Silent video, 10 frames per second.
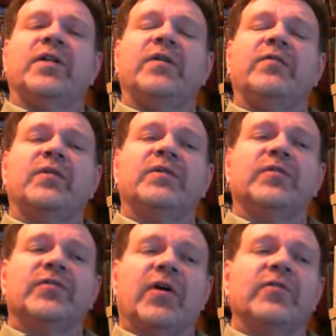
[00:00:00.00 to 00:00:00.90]
if your
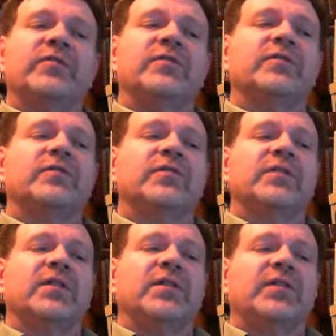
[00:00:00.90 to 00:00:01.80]
consultant
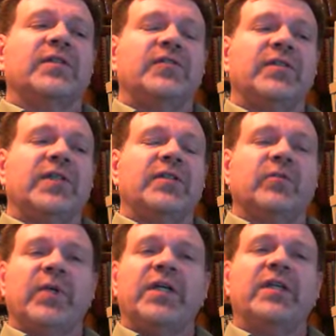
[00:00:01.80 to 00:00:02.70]
sees
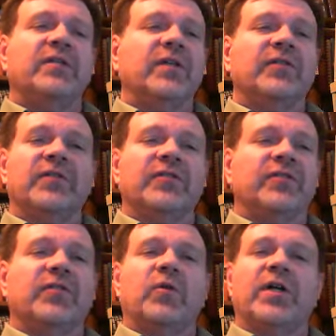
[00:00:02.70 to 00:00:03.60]
immediately that this
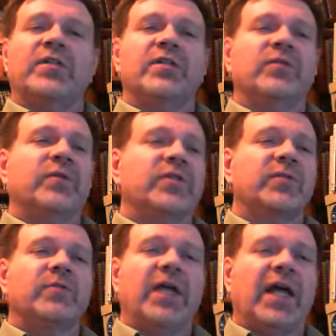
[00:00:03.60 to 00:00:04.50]
is a question we
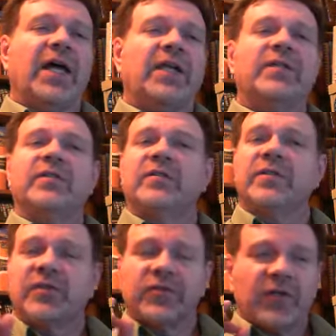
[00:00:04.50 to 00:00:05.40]
should be adding,
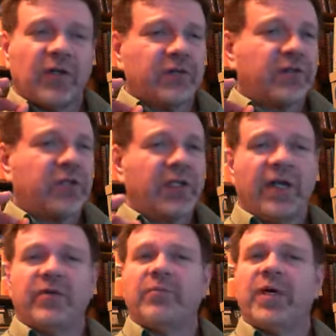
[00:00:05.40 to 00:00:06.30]
the consultant should
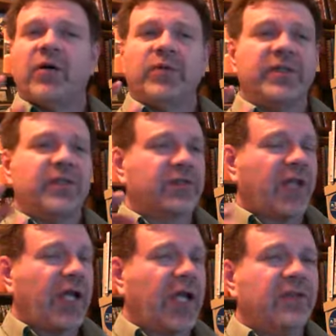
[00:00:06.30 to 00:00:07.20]
have the power to just
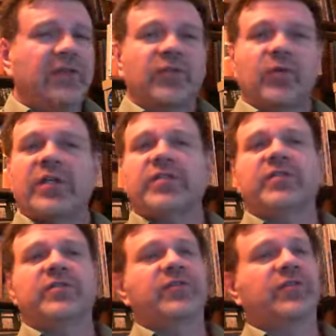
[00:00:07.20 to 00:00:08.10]
add this
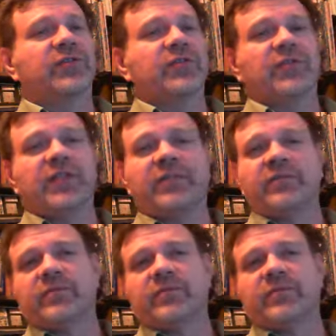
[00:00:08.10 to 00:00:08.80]
question to the survey,